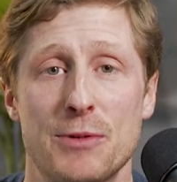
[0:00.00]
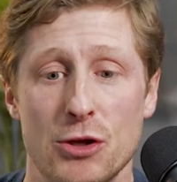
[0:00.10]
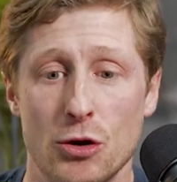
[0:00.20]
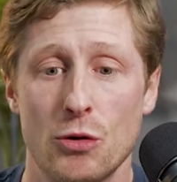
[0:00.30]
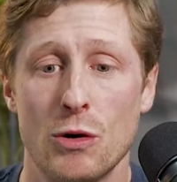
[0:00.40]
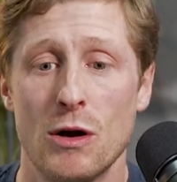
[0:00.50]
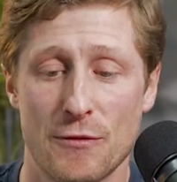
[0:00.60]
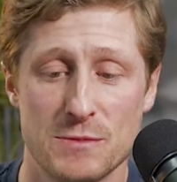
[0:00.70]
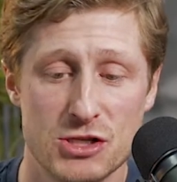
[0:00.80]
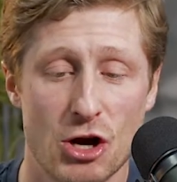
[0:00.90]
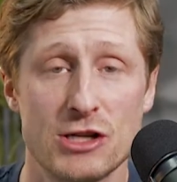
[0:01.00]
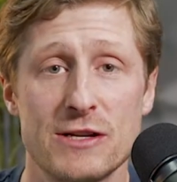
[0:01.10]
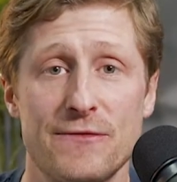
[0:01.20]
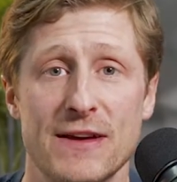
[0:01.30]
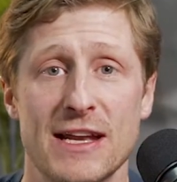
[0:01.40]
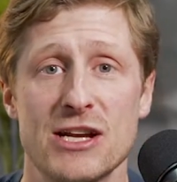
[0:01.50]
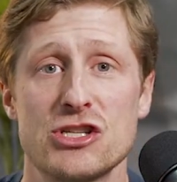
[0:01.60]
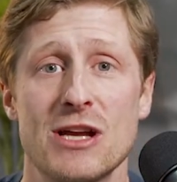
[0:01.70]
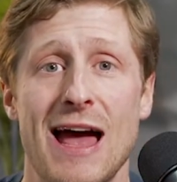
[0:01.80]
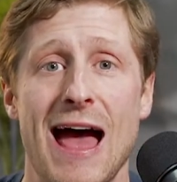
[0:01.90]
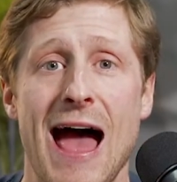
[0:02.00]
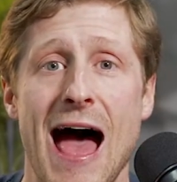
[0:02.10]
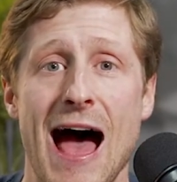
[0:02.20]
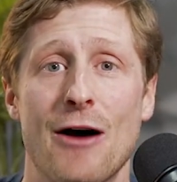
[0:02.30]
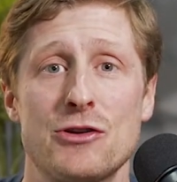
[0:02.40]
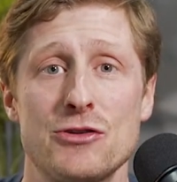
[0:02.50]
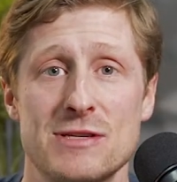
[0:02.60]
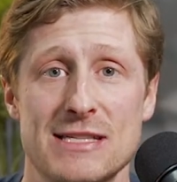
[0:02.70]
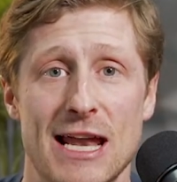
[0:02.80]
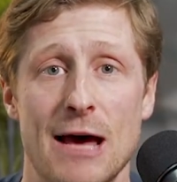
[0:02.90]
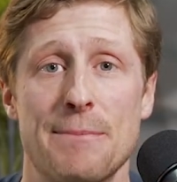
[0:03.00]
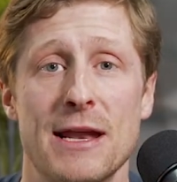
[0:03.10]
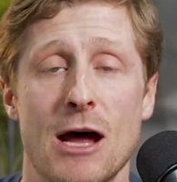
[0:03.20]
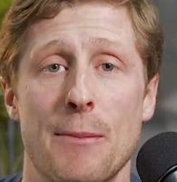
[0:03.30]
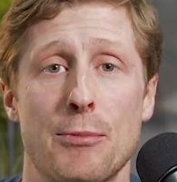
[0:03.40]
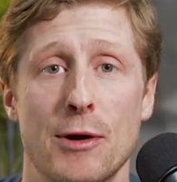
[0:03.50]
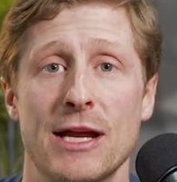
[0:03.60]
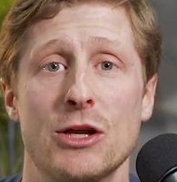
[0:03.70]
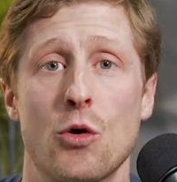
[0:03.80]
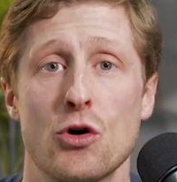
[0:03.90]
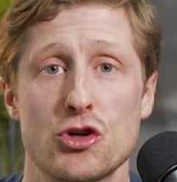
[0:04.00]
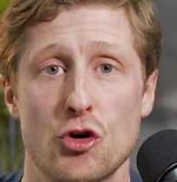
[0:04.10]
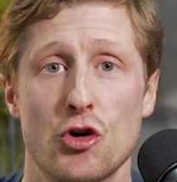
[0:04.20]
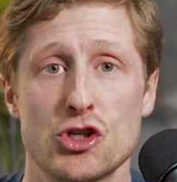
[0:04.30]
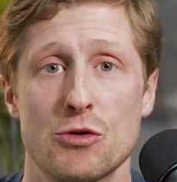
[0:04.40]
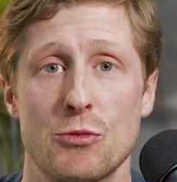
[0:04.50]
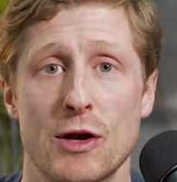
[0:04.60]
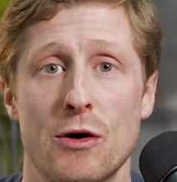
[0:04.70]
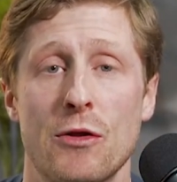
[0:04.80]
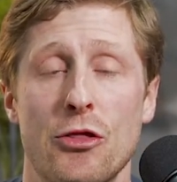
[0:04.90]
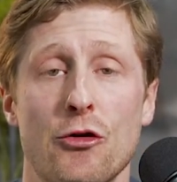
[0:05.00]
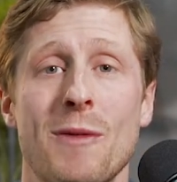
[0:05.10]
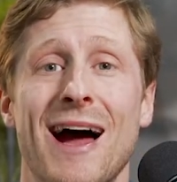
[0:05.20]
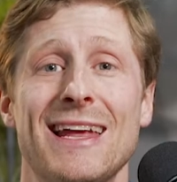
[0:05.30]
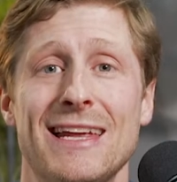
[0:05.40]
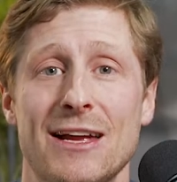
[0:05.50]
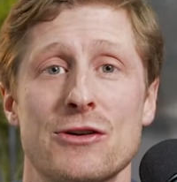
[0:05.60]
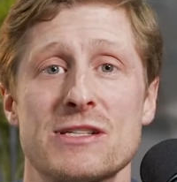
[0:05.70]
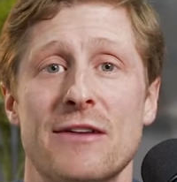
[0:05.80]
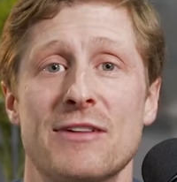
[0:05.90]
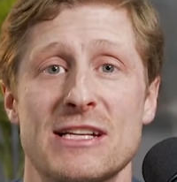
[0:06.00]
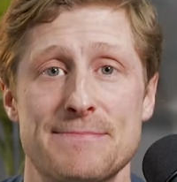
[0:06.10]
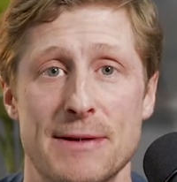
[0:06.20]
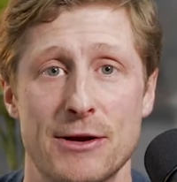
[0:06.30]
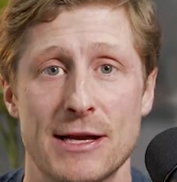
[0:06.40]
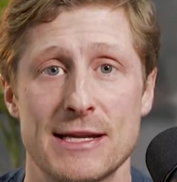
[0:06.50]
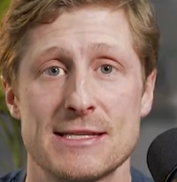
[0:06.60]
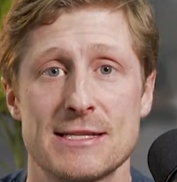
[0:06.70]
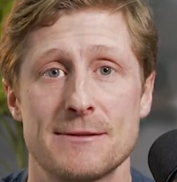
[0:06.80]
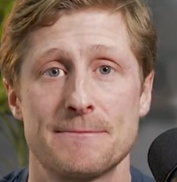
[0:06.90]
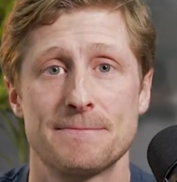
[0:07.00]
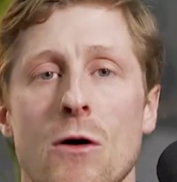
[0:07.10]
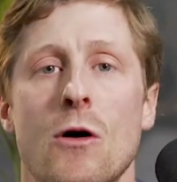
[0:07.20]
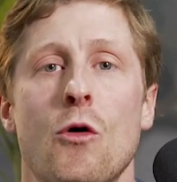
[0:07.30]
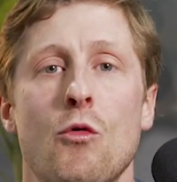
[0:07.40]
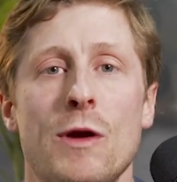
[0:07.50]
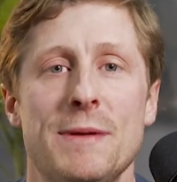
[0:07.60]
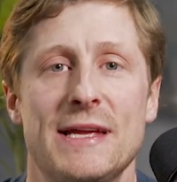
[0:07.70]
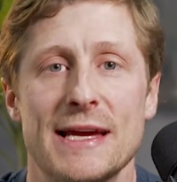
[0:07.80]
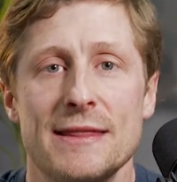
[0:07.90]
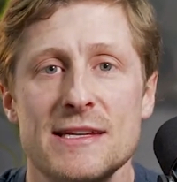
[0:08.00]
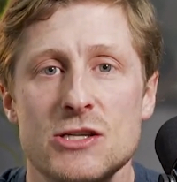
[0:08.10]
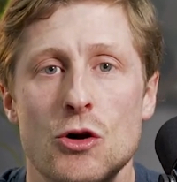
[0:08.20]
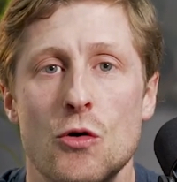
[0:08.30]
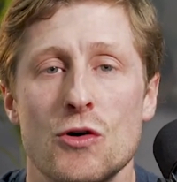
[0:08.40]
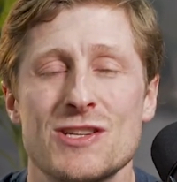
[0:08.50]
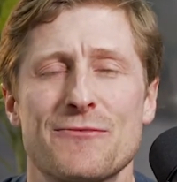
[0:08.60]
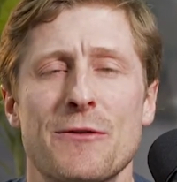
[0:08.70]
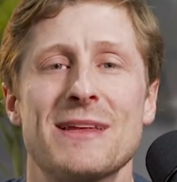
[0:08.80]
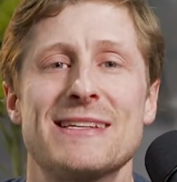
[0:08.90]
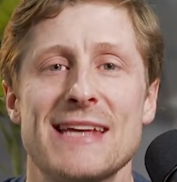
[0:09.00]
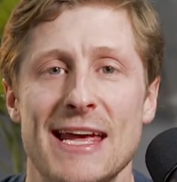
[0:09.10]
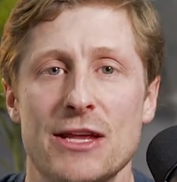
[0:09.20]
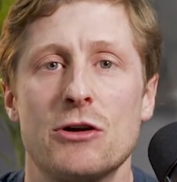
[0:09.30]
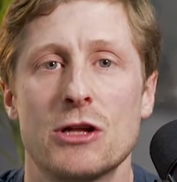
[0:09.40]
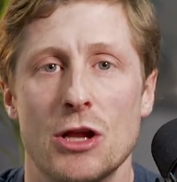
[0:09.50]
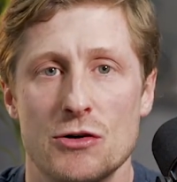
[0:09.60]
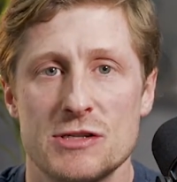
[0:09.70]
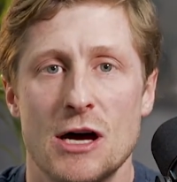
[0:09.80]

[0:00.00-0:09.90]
you from start to finish how to set up and operate your short-term rental through my years of experience. We begin this course from the day you close